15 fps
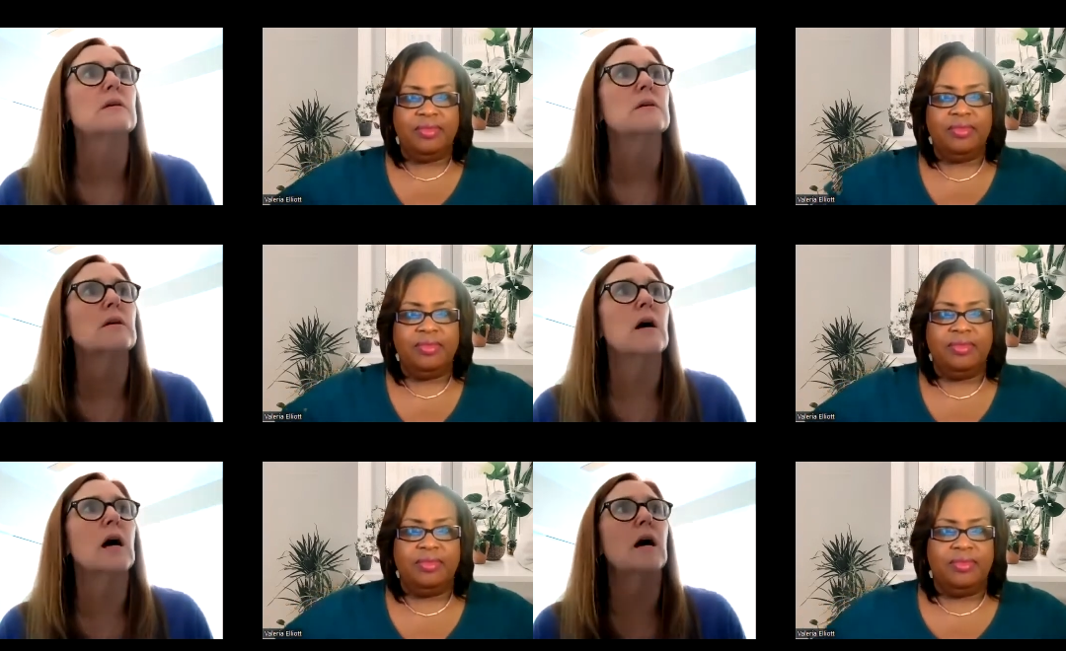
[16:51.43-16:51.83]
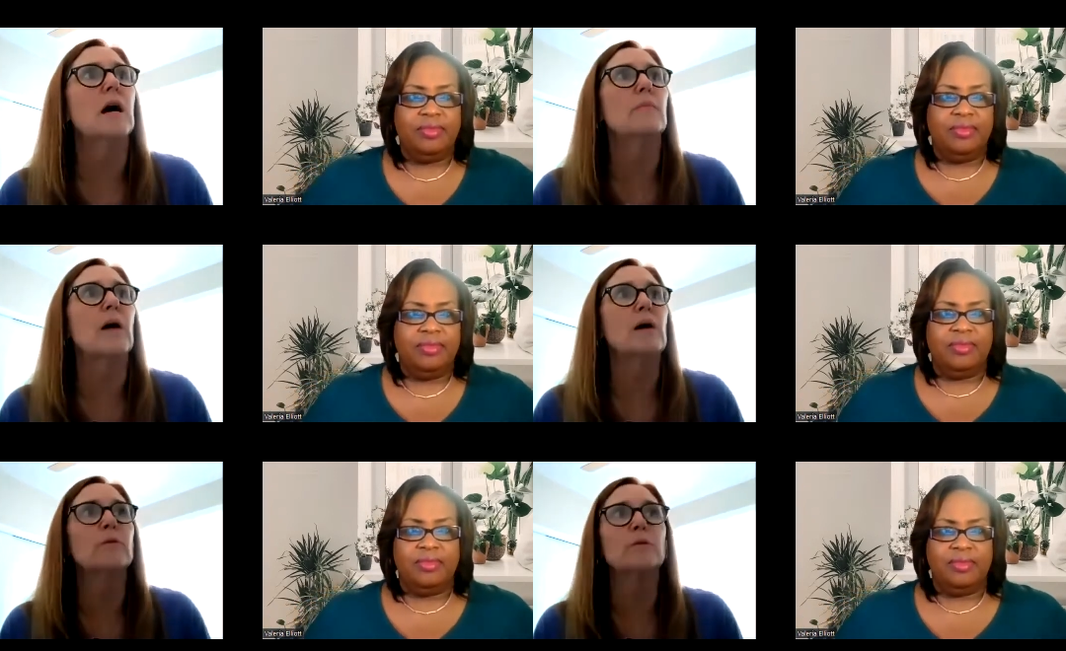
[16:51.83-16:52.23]
Speaker 1: um,
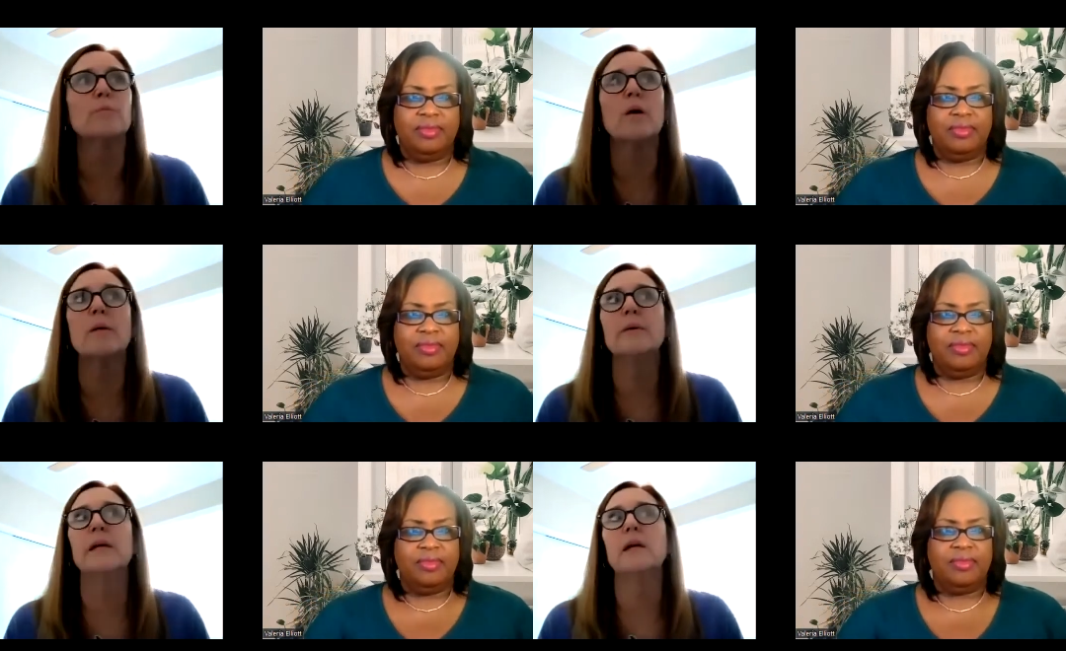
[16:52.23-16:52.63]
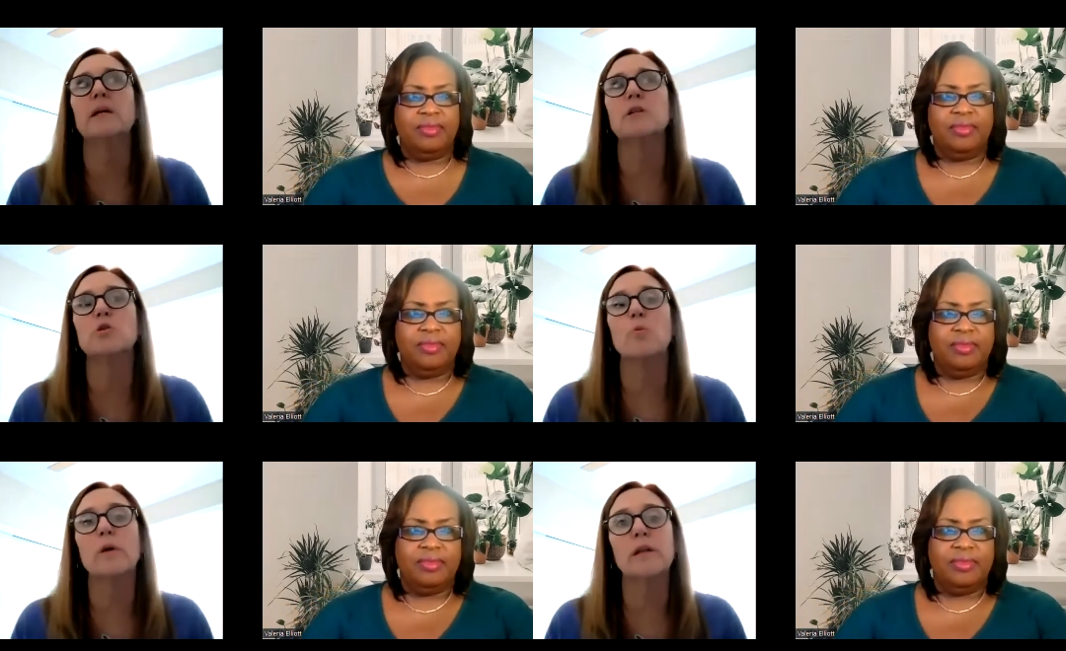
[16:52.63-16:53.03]
I was probably
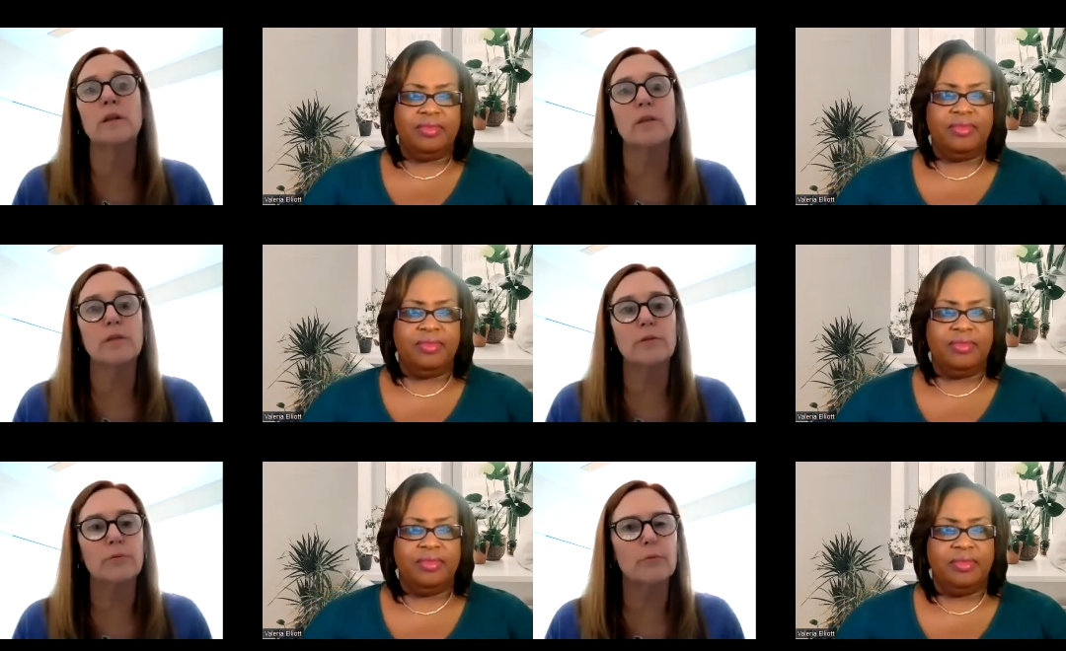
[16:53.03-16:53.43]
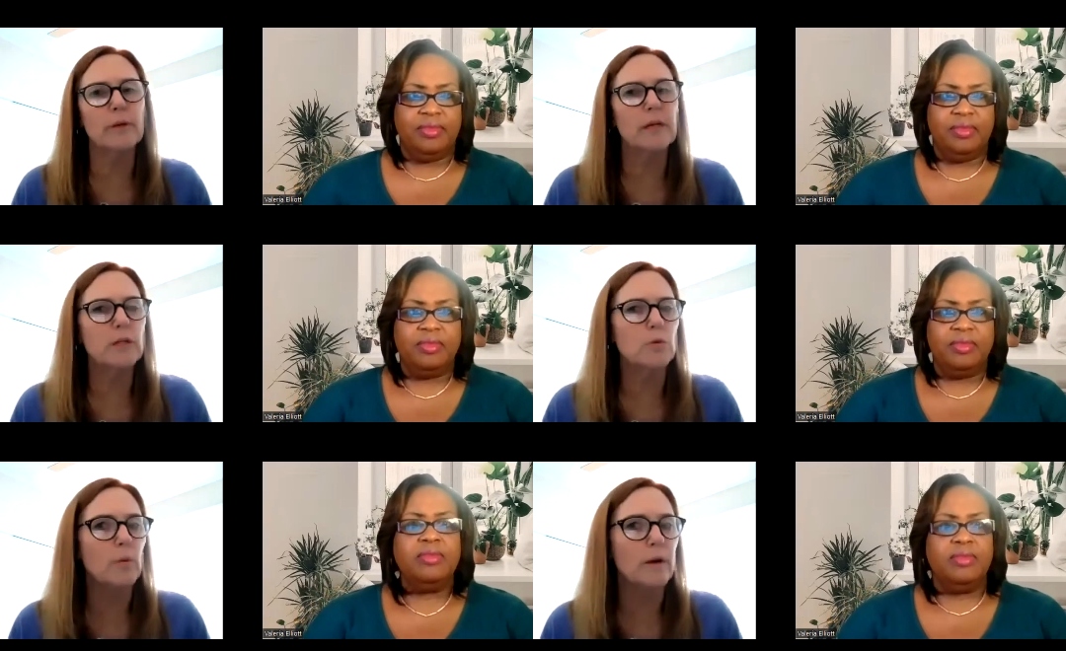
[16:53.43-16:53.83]

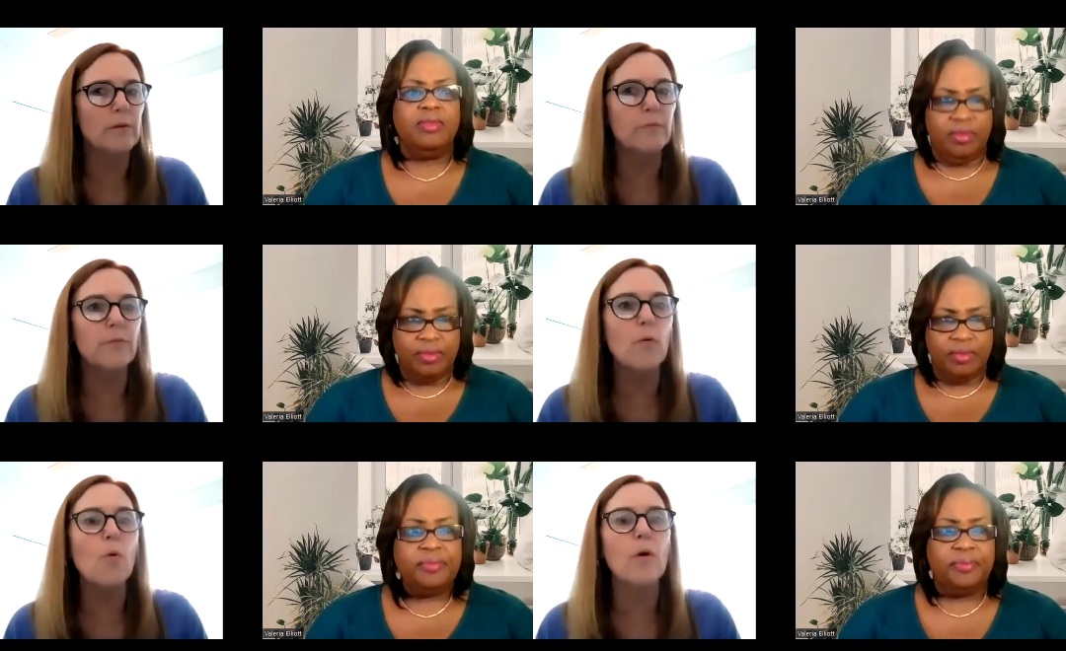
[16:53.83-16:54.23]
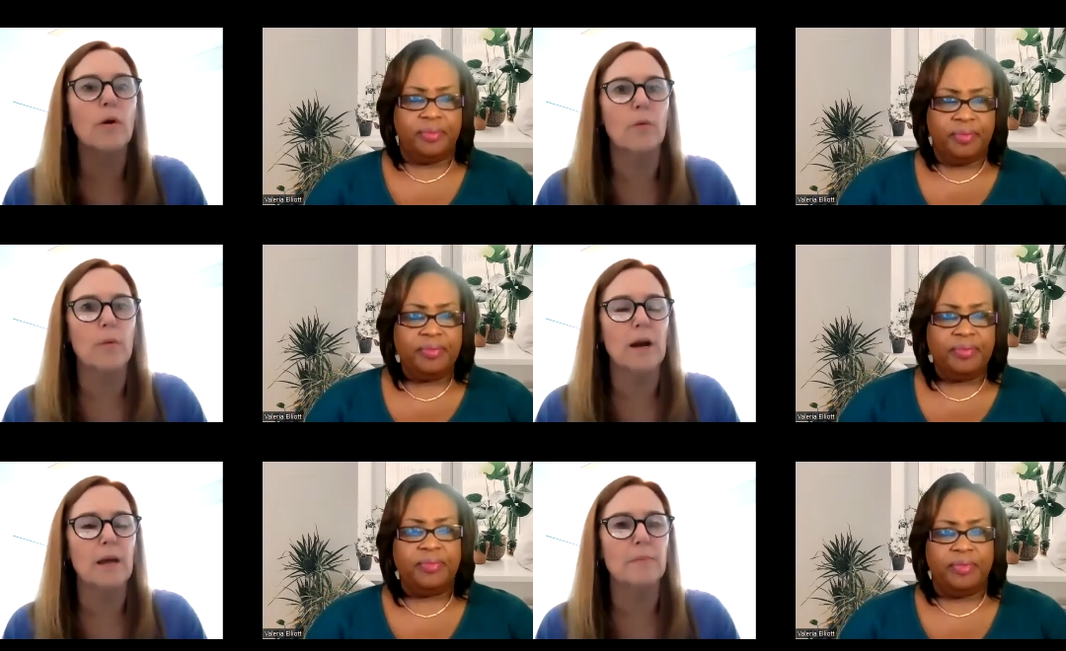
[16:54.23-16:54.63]
23, 24
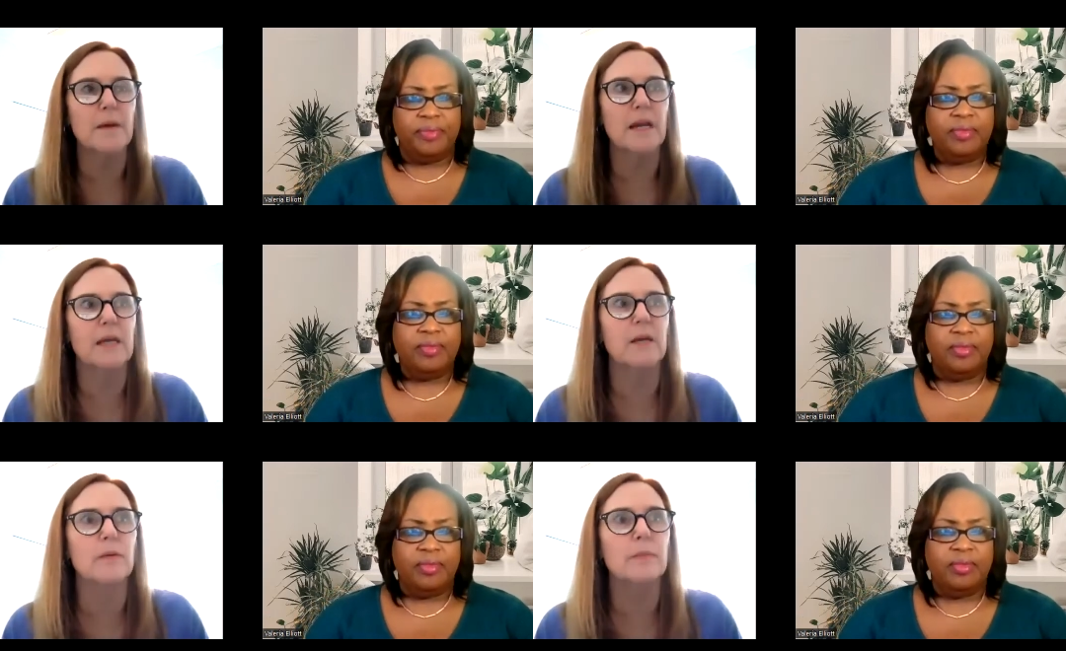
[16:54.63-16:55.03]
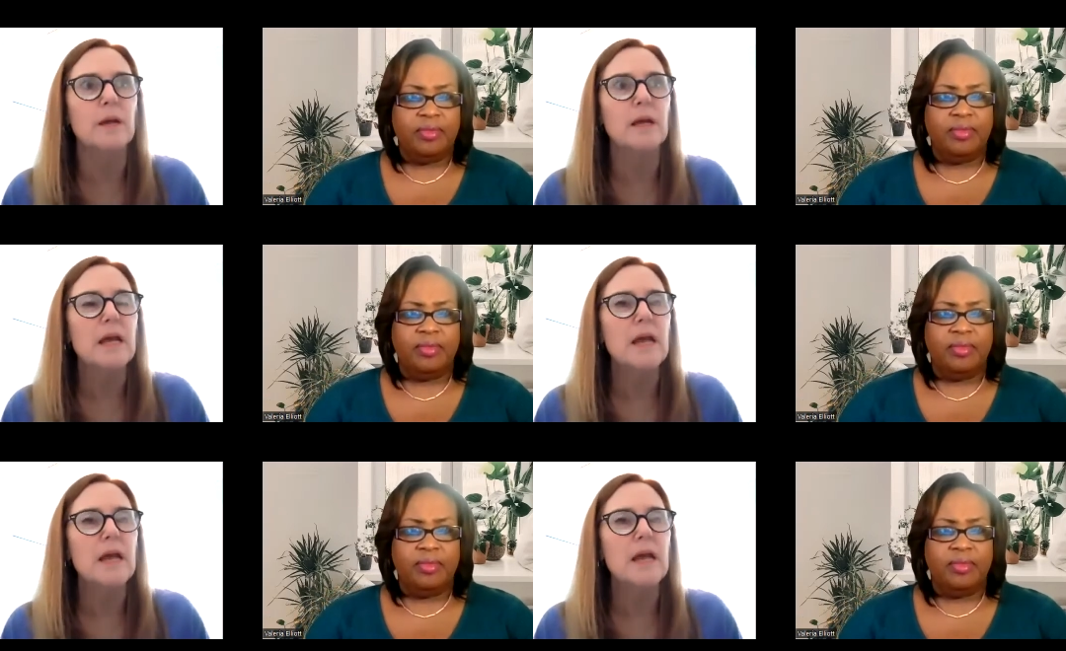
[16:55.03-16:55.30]
when I met him.